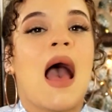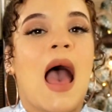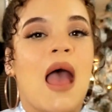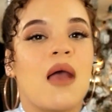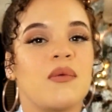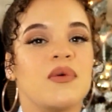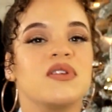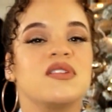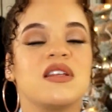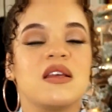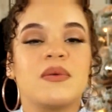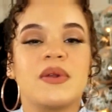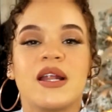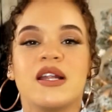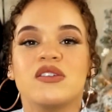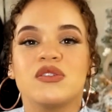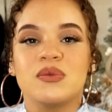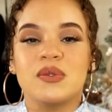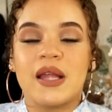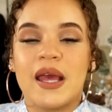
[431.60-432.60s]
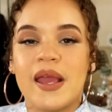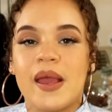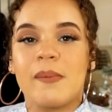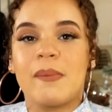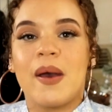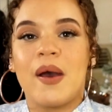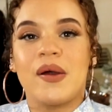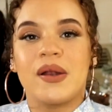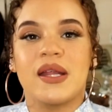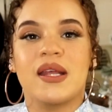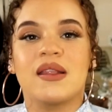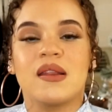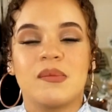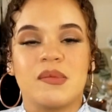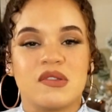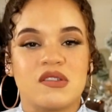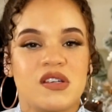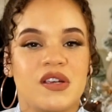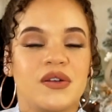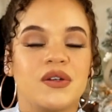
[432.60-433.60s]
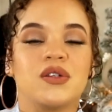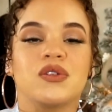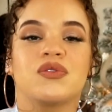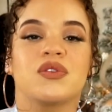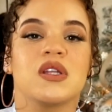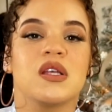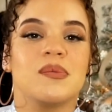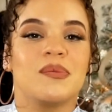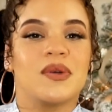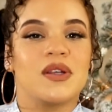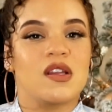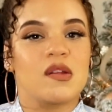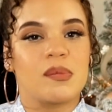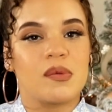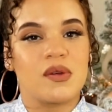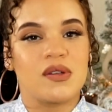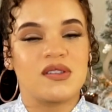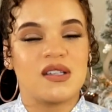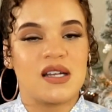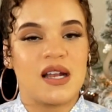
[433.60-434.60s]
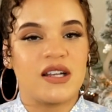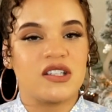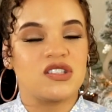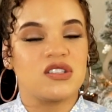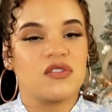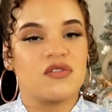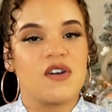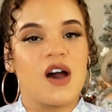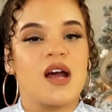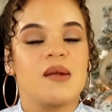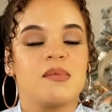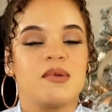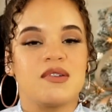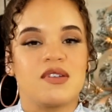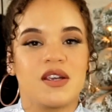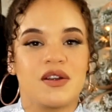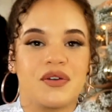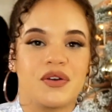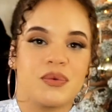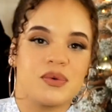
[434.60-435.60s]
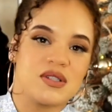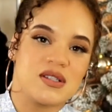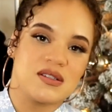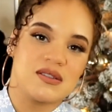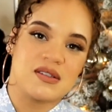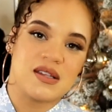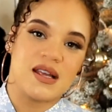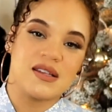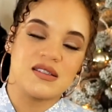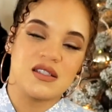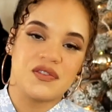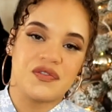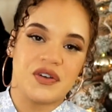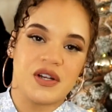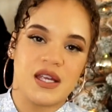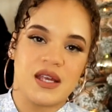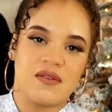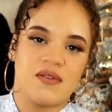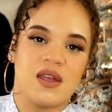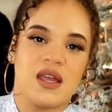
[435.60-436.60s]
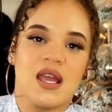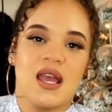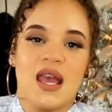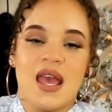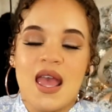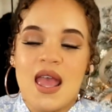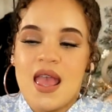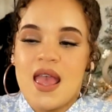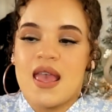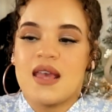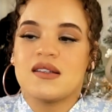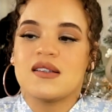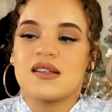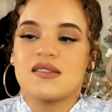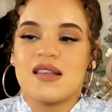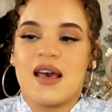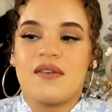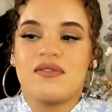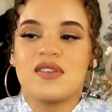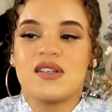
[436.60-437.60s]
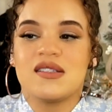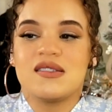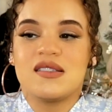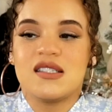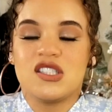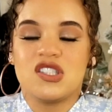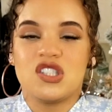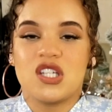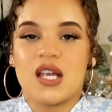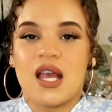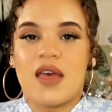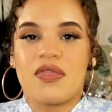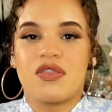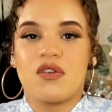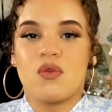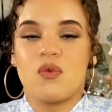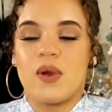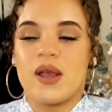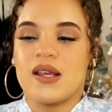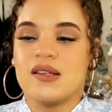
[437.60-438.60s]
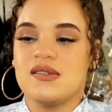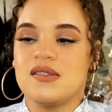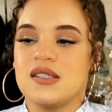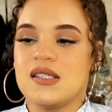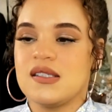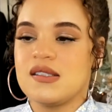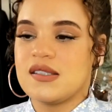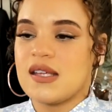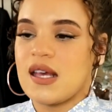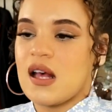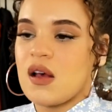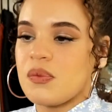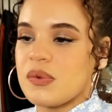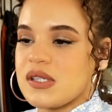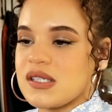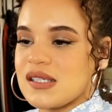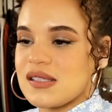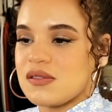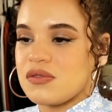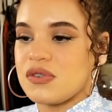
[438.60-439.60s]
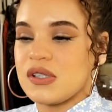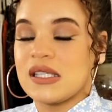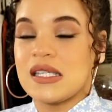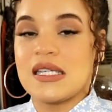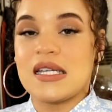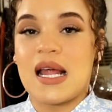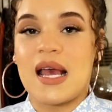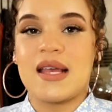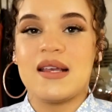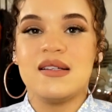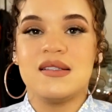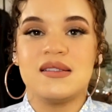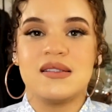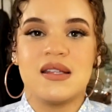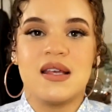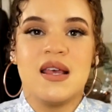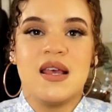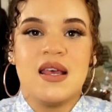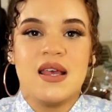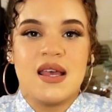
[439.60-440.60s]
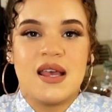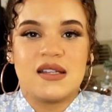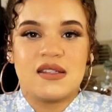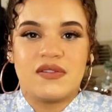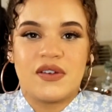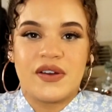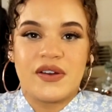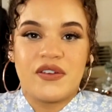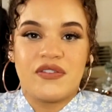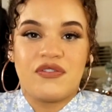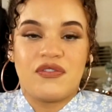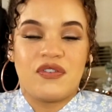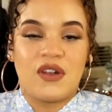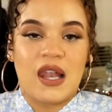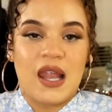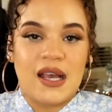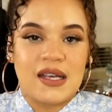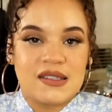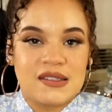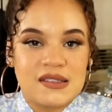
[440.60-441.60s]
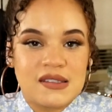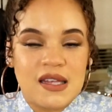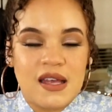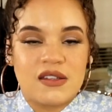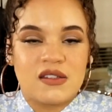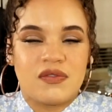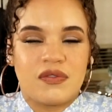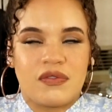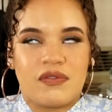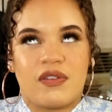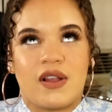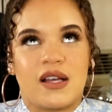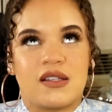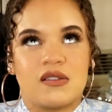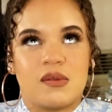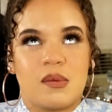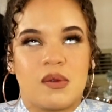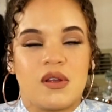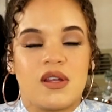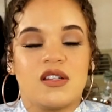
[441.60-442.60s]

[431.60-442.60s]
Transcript: I will say what I do like about it, the material is really breathable. It's a nice chiffon material, which is nice and forgiving. It does have this cinching at the waist detail, which is really nice. It's very flex, it's flexible.